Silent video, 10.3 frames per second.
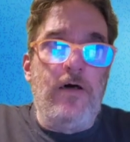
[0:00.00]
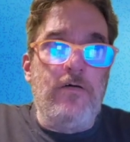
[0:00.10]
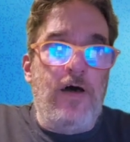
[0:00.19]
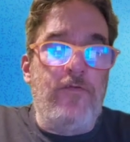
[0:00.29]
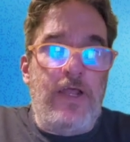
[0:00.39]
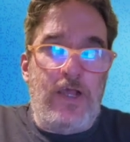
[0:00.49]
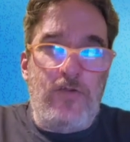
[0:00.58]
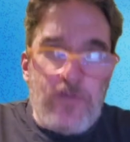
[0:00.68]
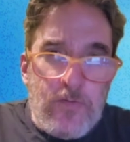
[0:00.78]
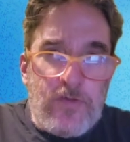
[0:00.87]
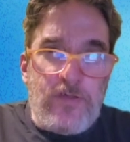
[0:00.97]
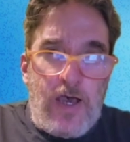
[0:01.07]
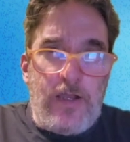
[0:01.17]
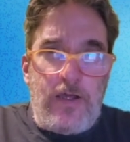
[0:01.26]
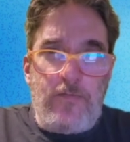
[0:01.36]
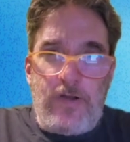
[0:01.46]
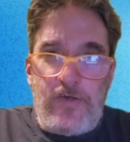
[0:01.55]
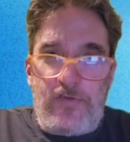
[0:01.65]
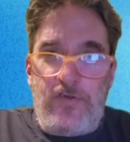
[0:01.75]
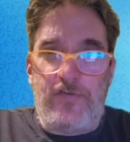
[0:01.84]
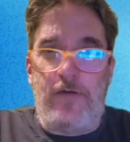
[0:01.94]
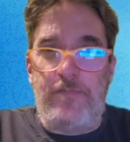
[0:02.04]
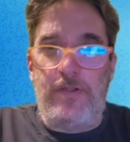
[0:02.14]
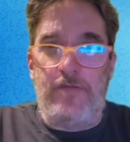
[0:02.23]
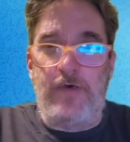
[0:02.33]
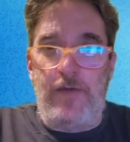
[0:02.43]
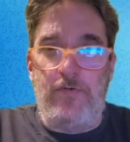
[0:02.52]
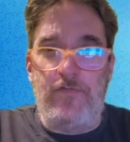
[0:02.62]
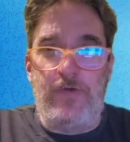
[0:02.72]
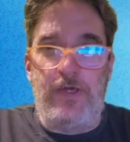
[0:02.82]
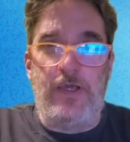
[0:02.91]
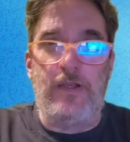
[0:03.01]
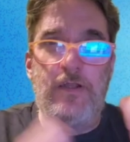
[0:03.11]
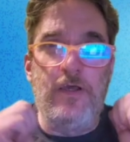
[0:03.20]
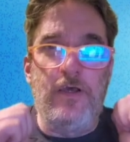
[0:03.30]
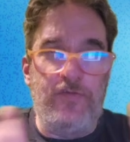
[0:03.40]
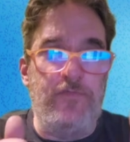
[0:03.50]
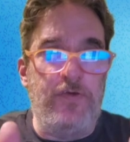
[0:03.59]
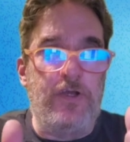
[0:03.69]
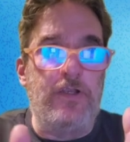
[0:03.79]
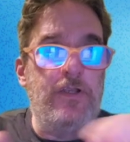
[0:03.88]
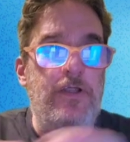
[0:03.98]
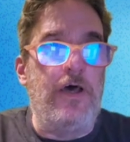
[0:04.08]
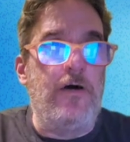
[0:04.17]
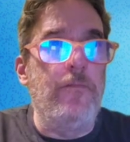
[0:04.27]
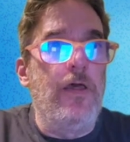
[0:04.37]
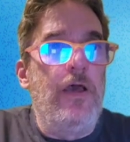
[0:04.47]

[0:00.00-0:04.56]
Love it. I get so excited when I see something that's labeled vegan, as if you couldn't tell.